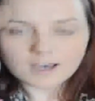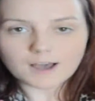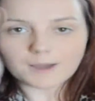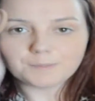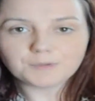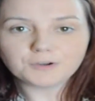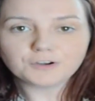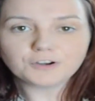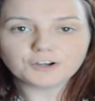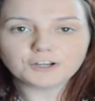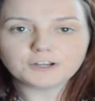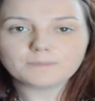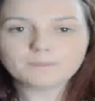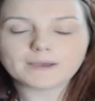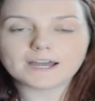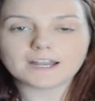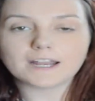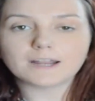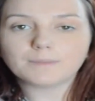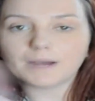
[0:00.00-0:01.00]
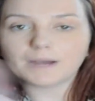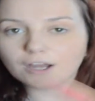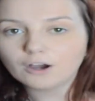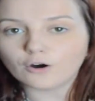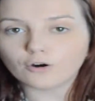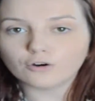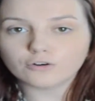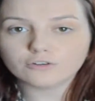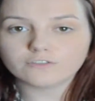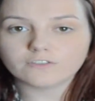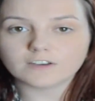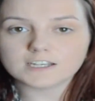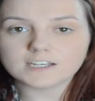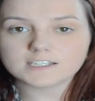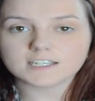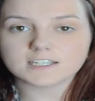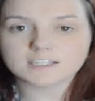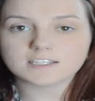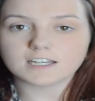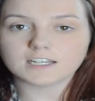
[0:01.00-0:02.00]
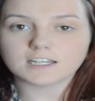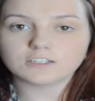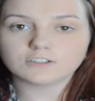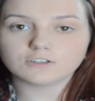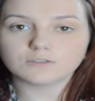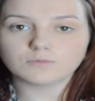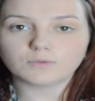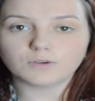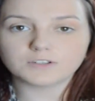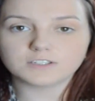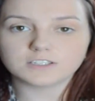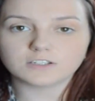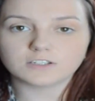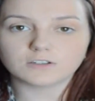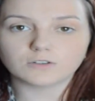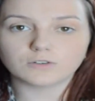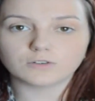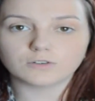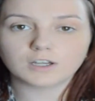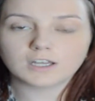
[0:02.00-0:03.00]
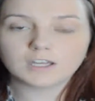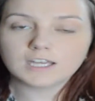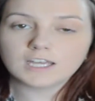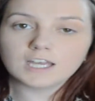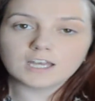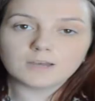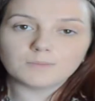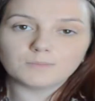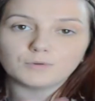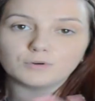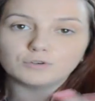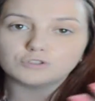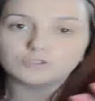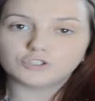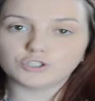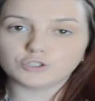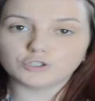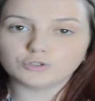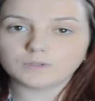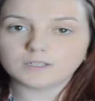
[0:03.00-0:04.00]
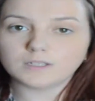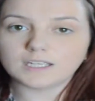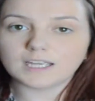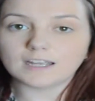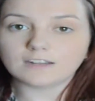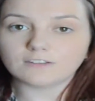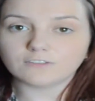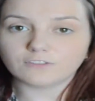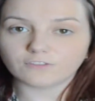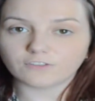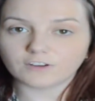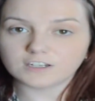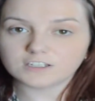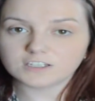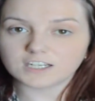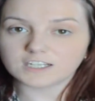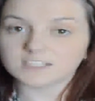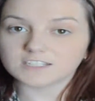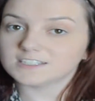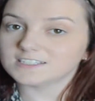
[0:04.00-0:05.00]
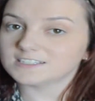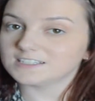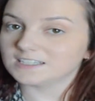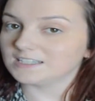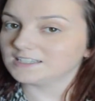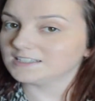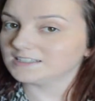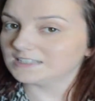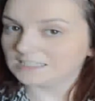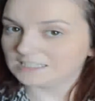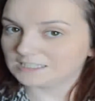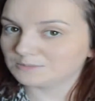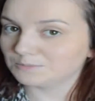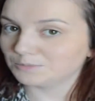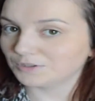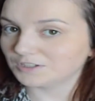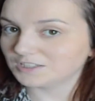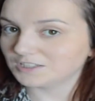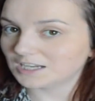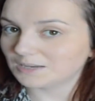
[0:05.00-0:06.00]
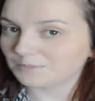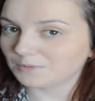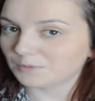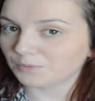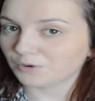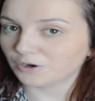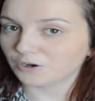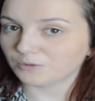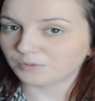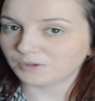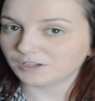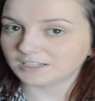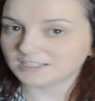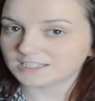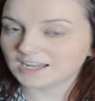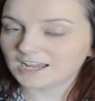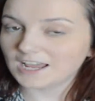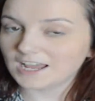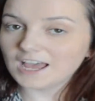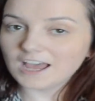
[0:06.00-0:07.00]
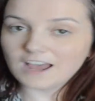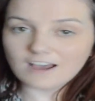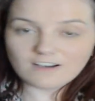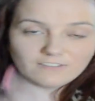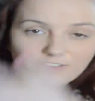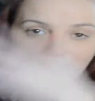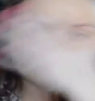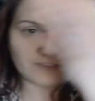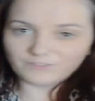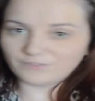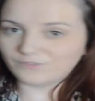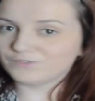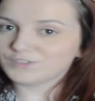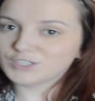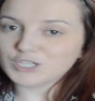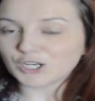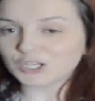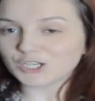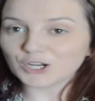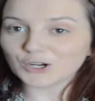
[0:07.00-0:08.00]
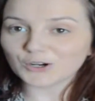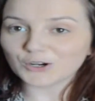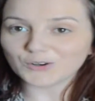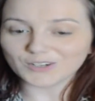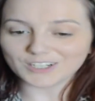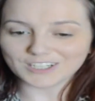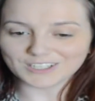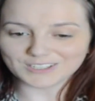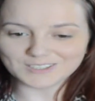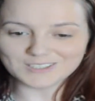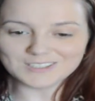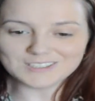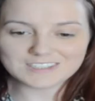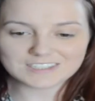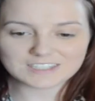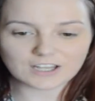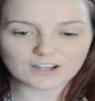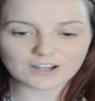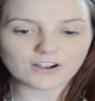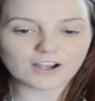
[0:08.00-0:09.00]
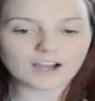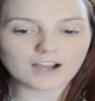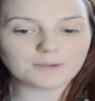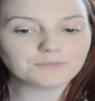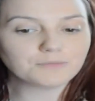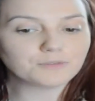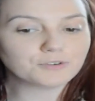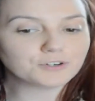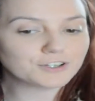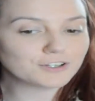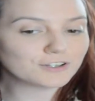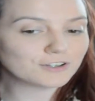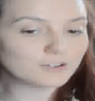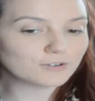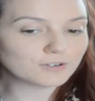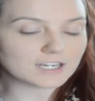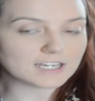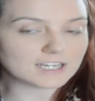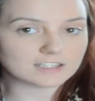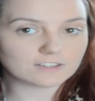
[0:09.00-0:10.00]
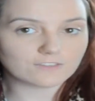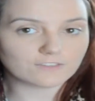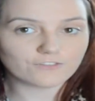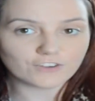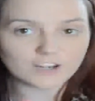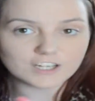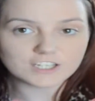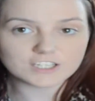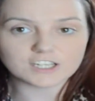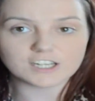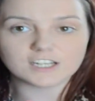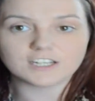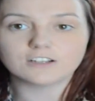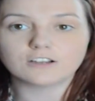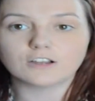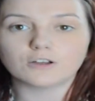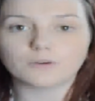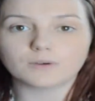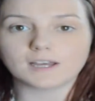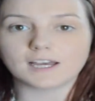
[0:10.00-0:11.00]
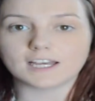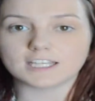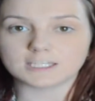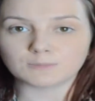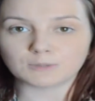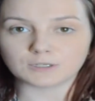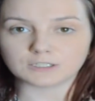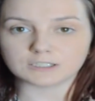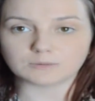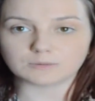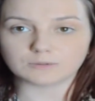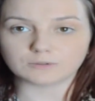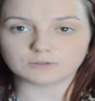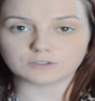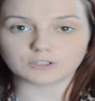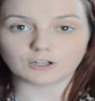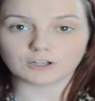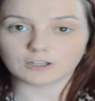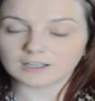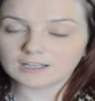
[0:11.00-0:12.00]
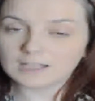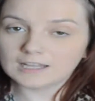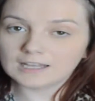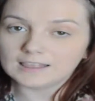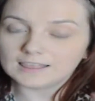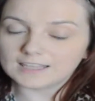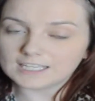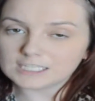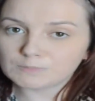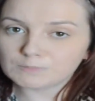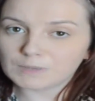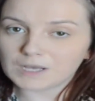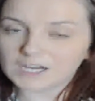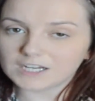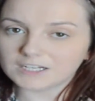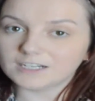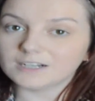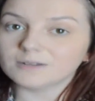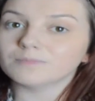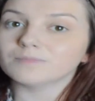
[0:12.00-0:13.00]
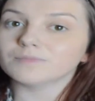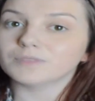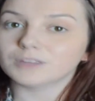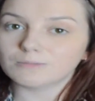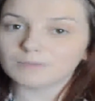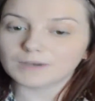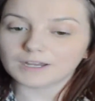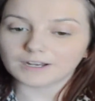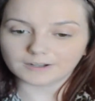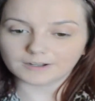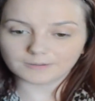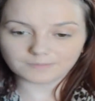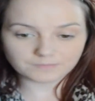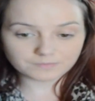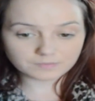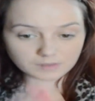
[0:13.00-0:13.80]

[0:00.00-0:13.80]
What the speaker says: I'm not going to powder my whole face, as I do want to look more dewy and fresh, as this is a springtime appropriate tutorial, so I want to look as fresh and glowy as possible, so less powder, the better.